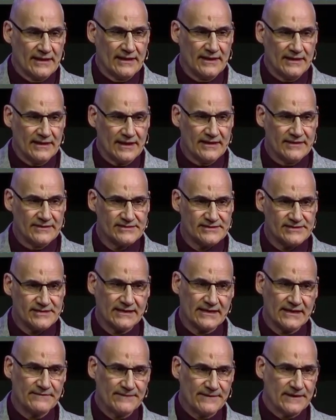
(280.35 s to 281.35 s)

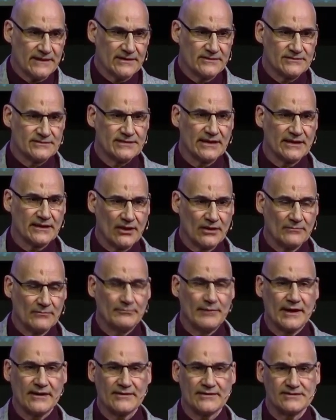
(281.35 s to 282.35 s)
insignificant in
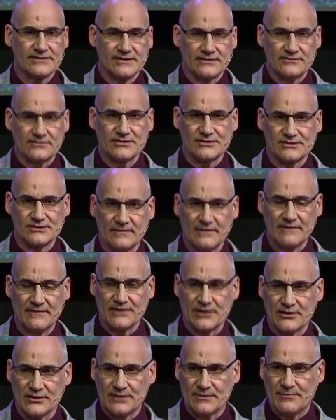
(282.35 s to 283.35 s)
comparison to some of the
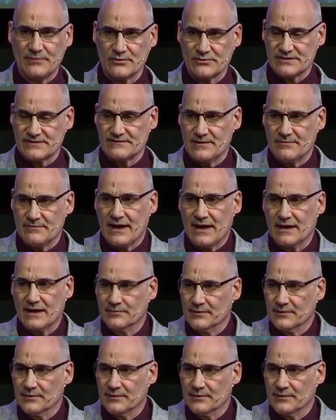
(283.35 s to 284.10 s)
other books of the Bible.